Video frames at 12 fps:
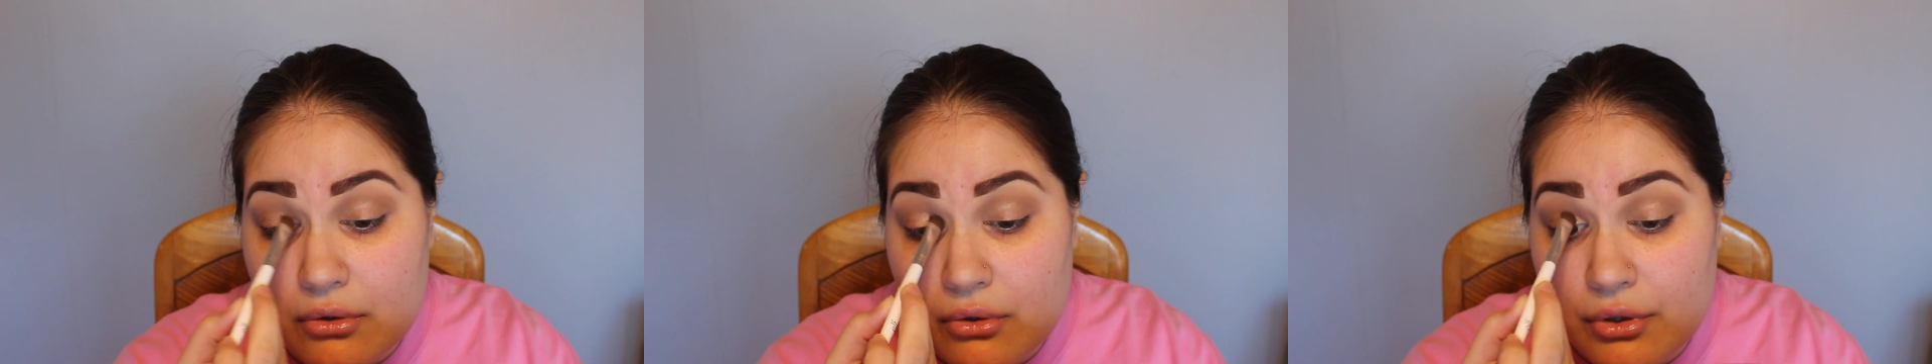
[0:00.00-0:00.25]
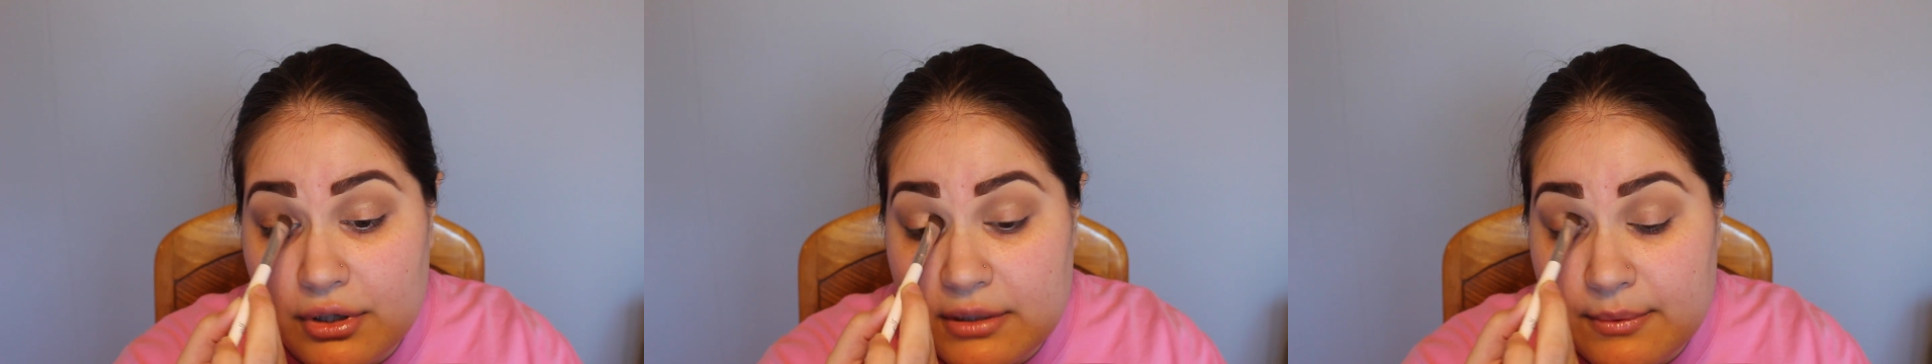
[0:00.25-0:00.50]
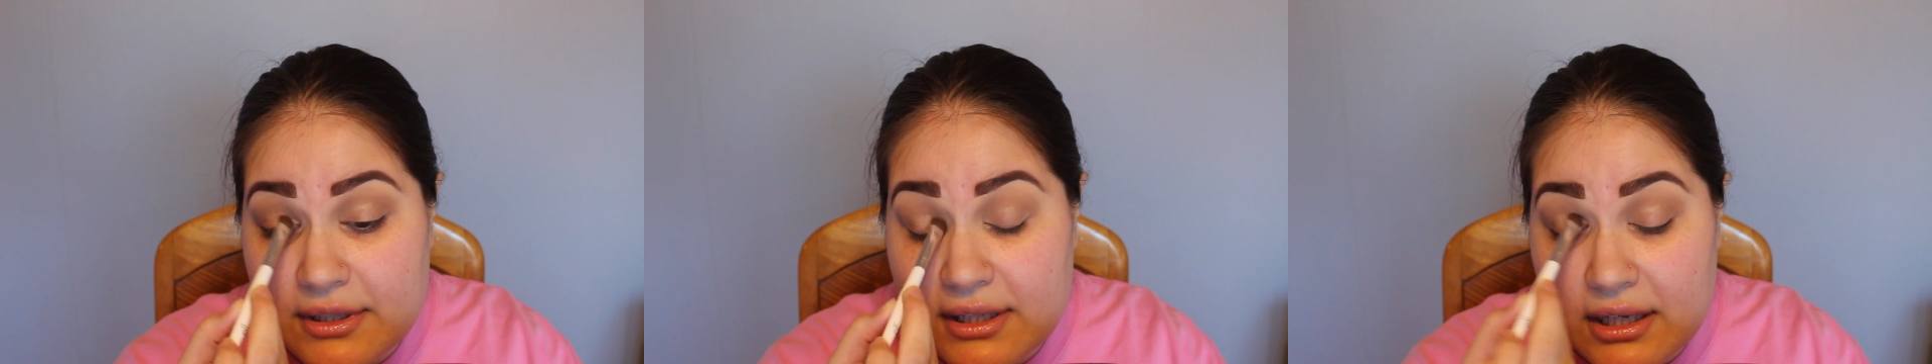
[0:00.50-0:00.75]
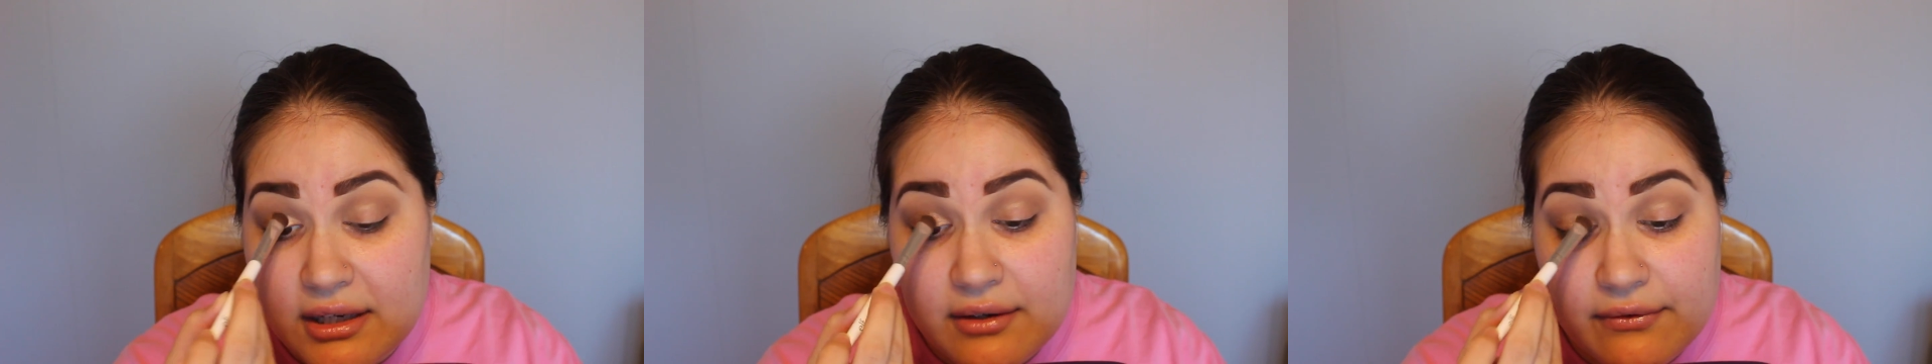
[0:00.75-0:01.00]

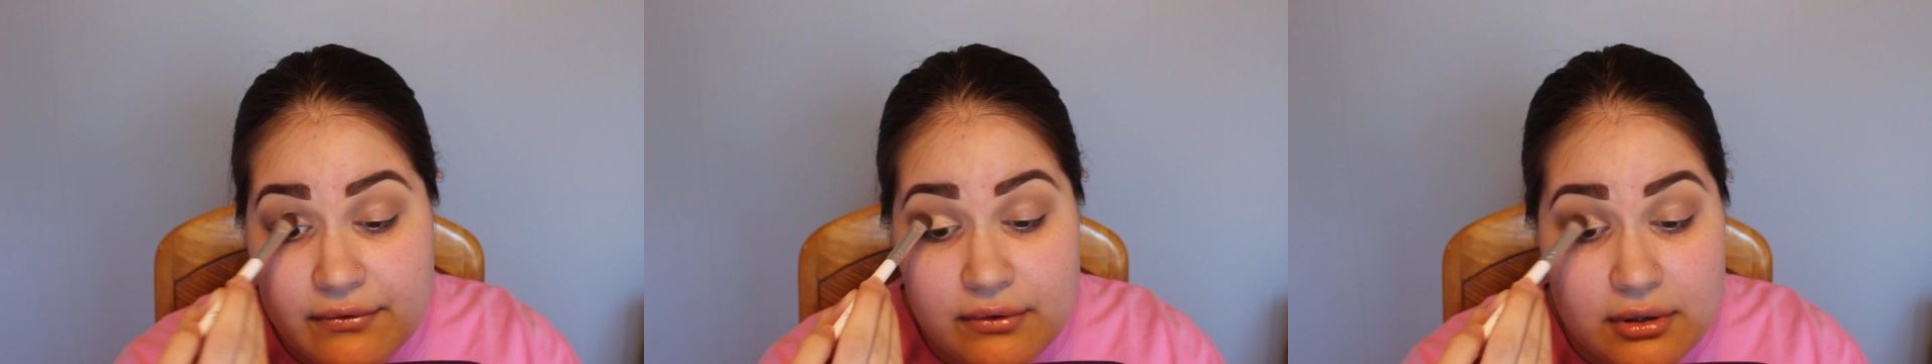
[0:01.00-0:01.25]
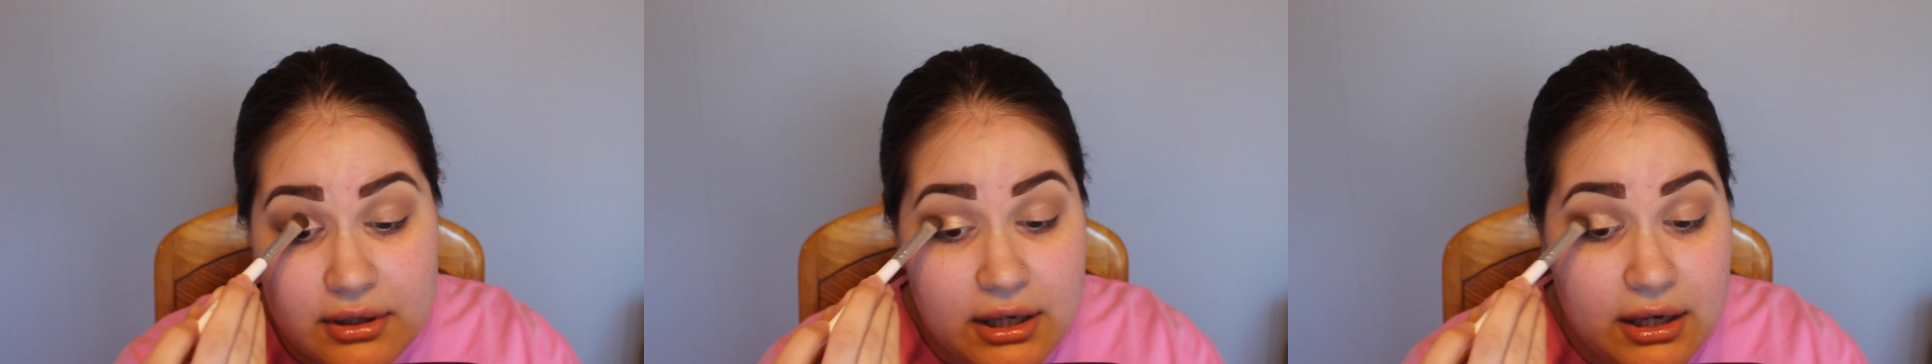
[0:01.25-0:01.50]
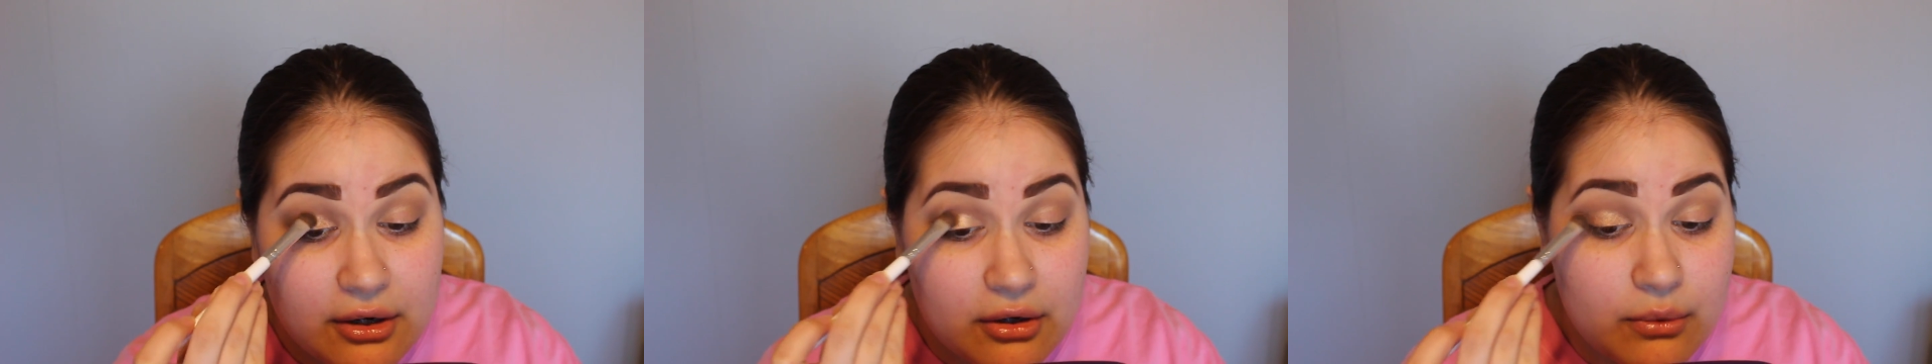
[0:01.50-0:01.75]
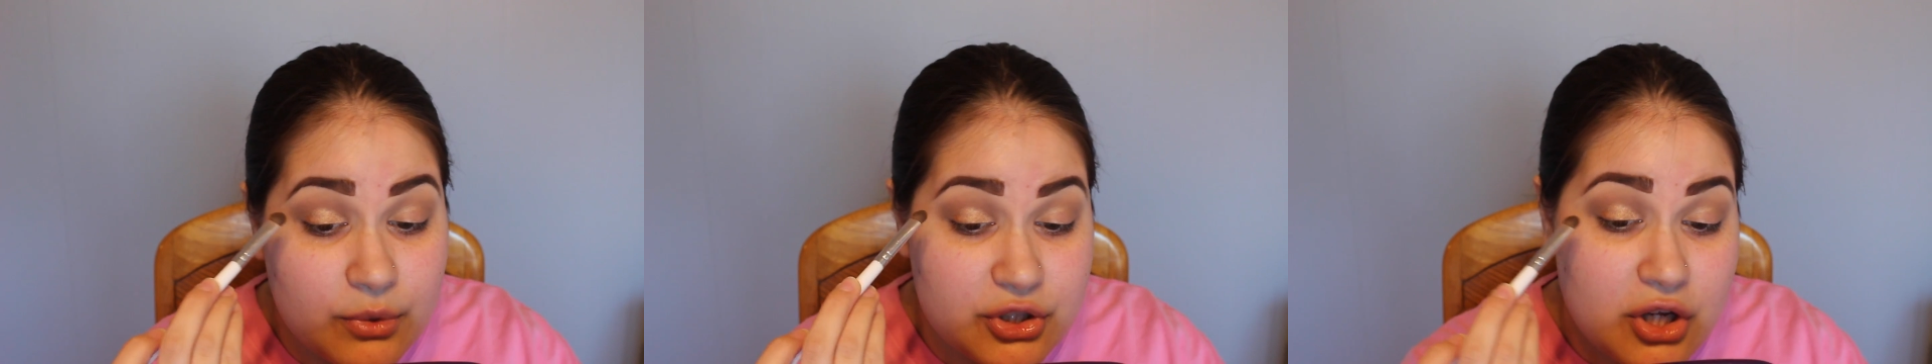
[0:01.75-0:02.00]
Christmas Eve
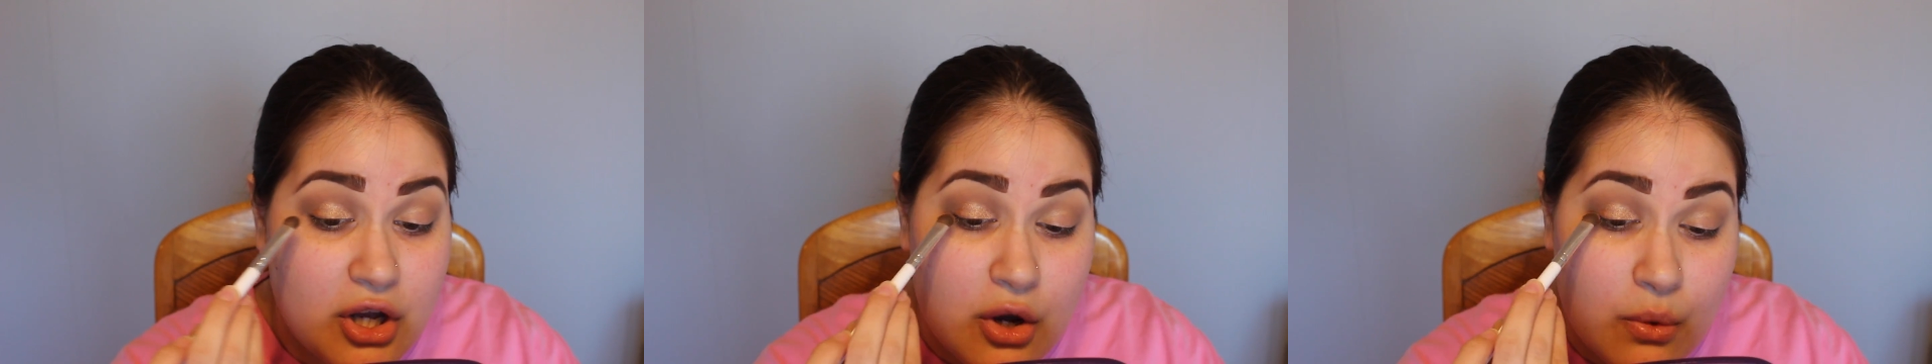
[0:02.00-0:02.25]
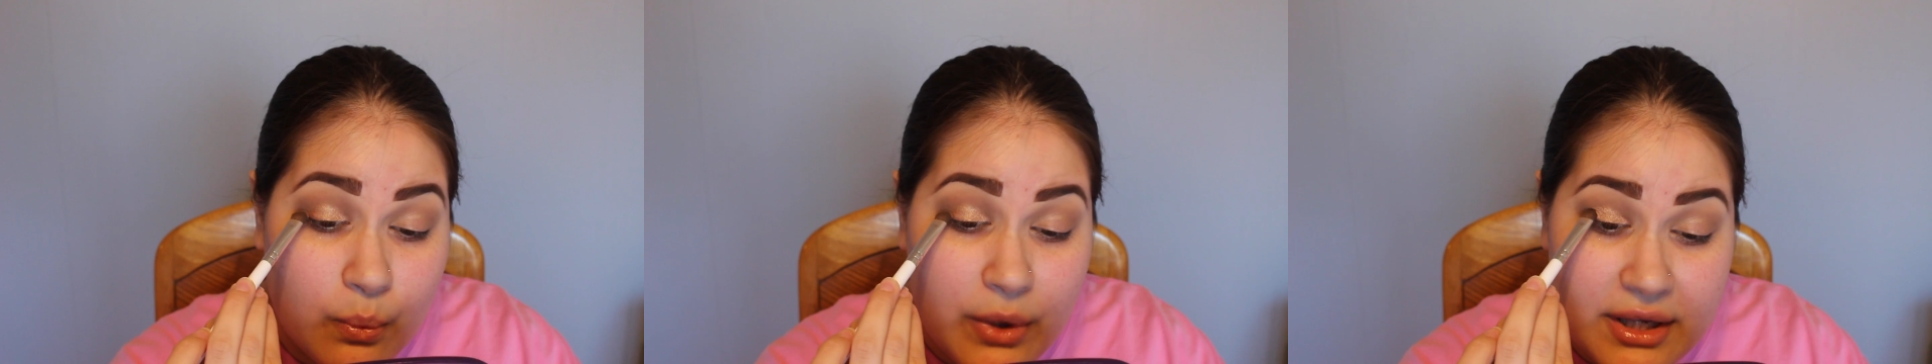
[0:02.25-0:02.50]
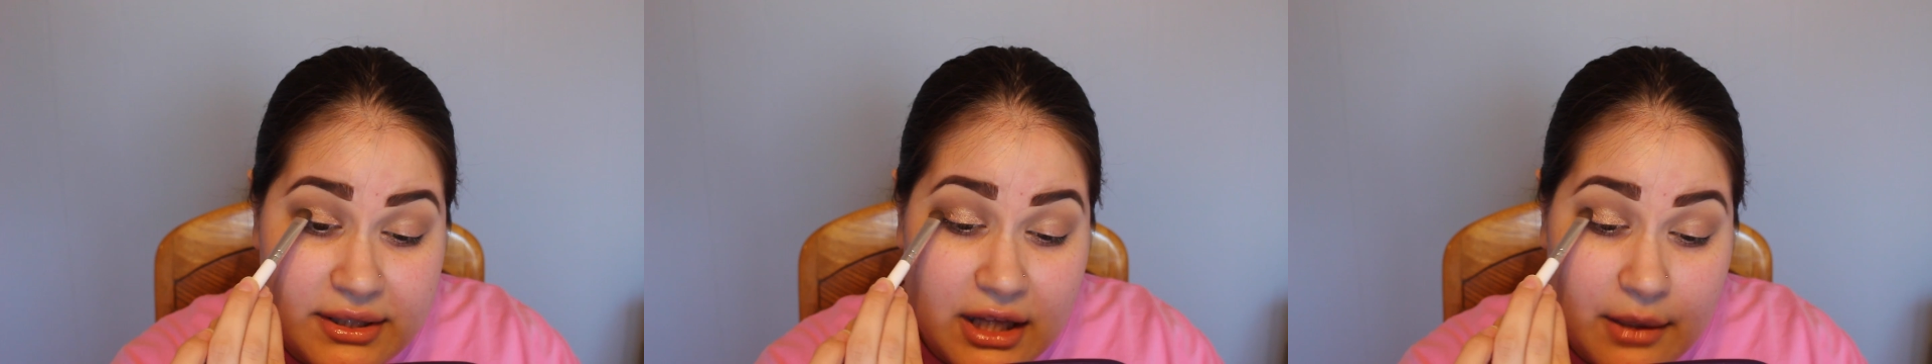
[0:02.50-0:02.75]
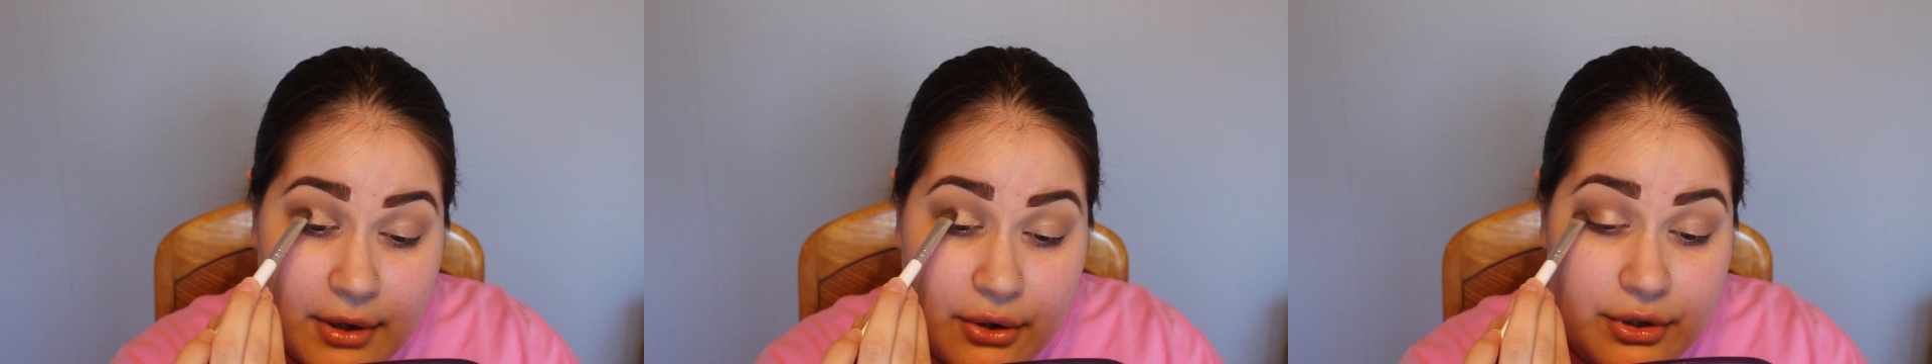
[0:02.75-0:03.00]
here, which we
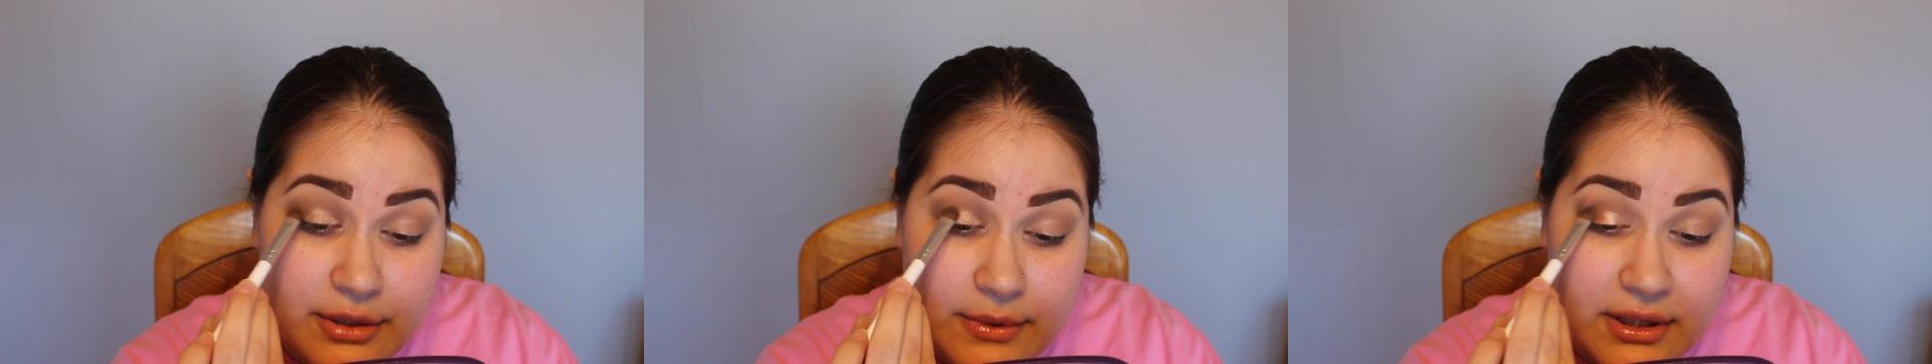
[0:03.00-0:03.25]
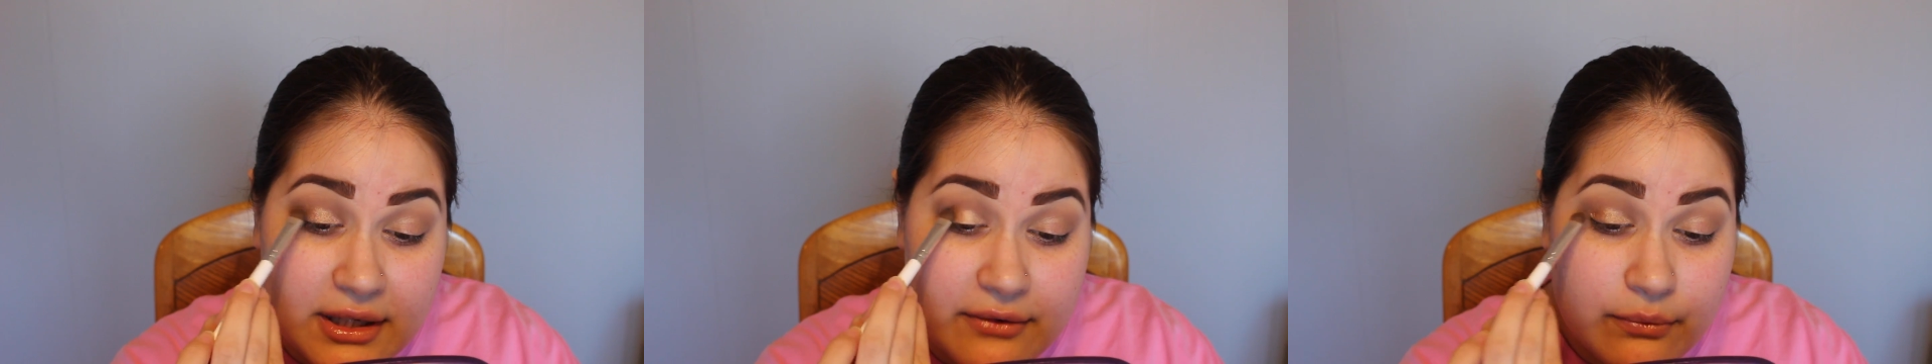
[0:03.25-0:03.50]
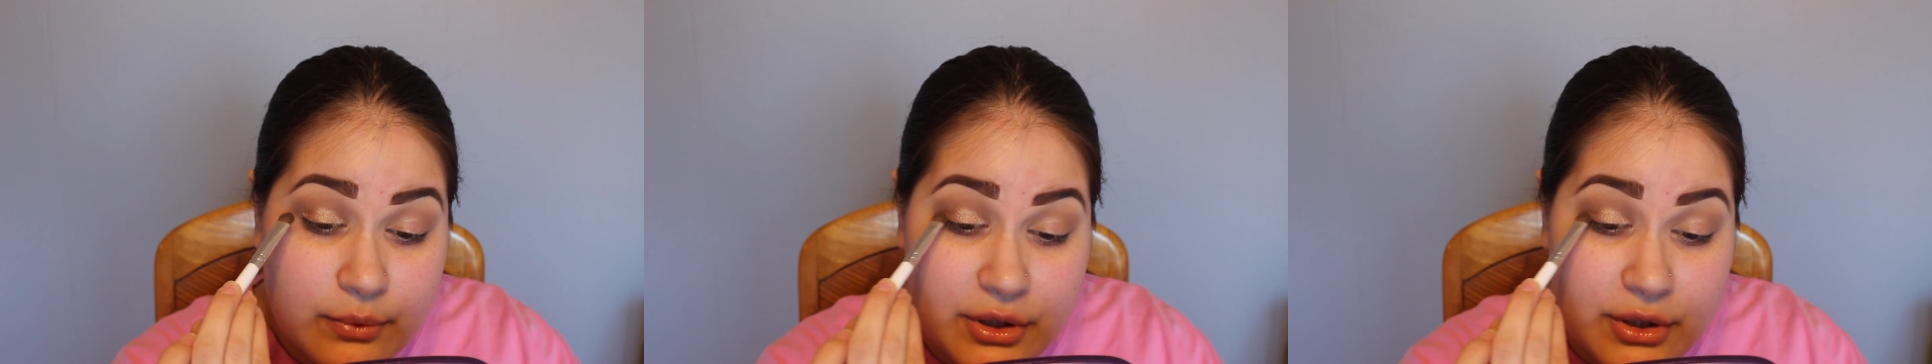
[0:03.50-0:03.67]
celebrate Christmas Eve.